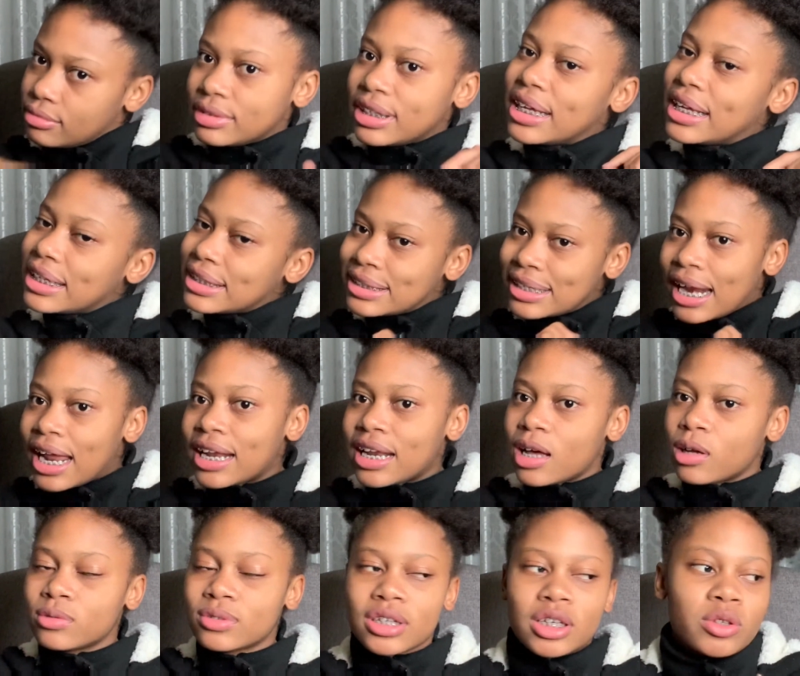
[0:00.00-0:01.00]
is run
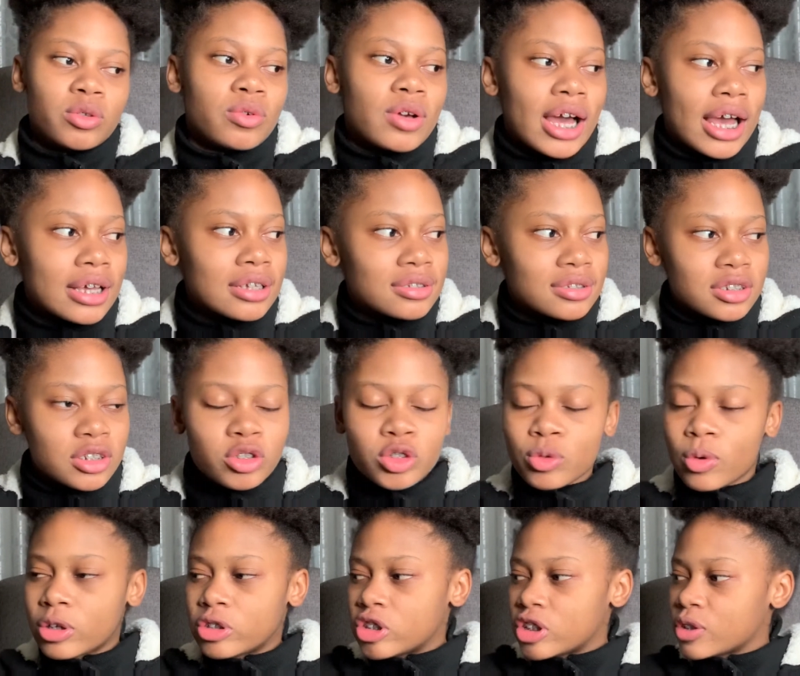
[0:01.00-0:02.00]
out and you guys need to
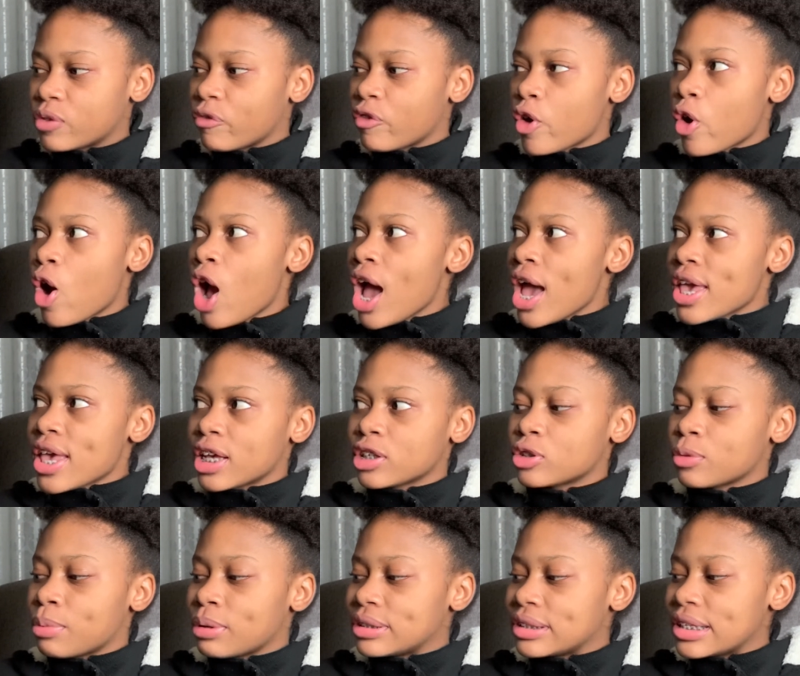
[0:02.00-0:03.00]
watch this video. Yeah, so
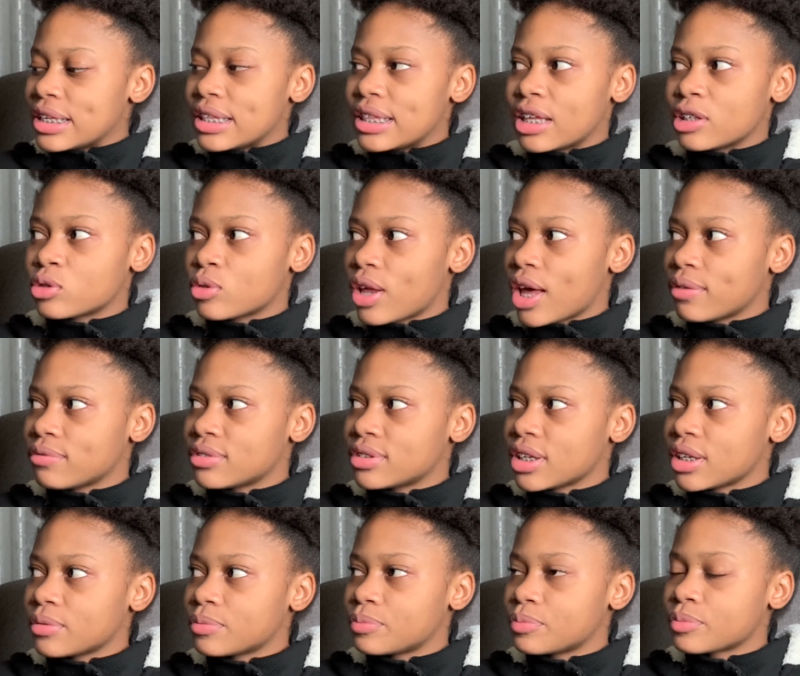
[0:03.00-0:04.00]
basically that's all I have to
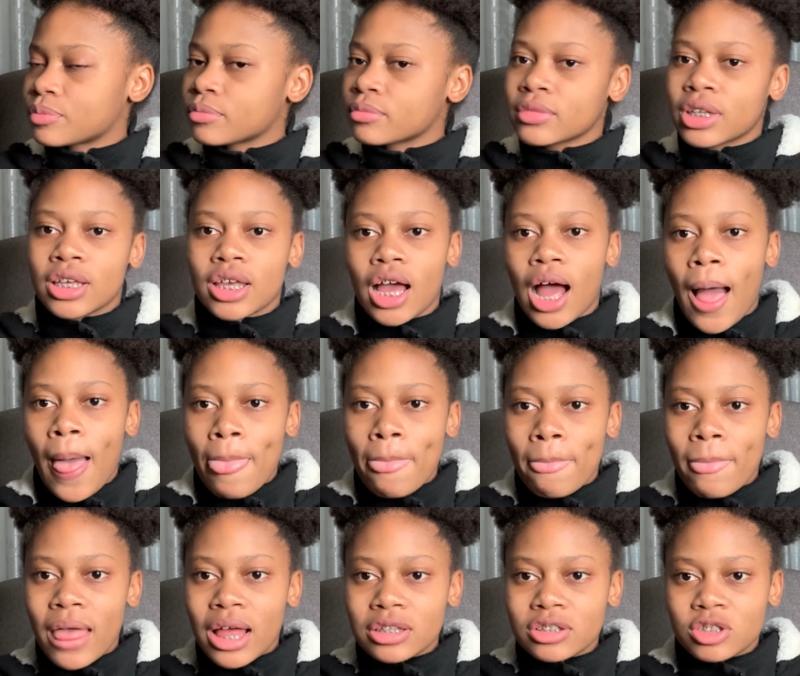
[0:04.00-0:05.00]
say. Yeah,
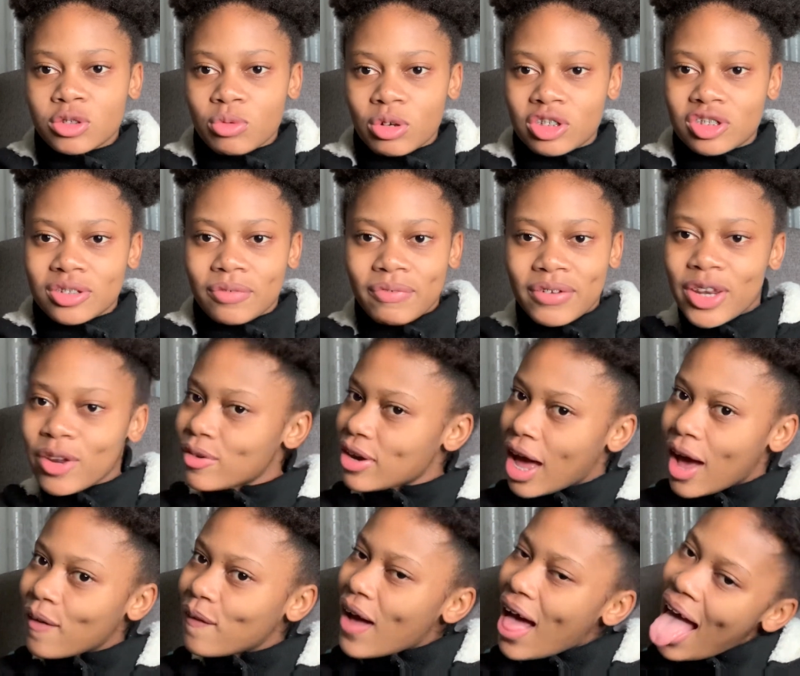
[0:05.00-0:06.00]
just watch the video
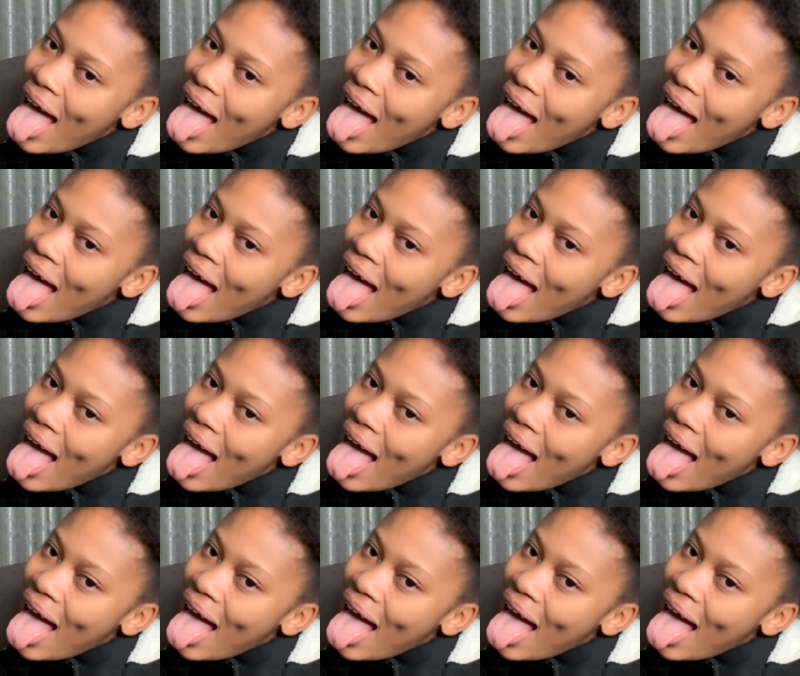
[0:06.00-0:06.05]
now.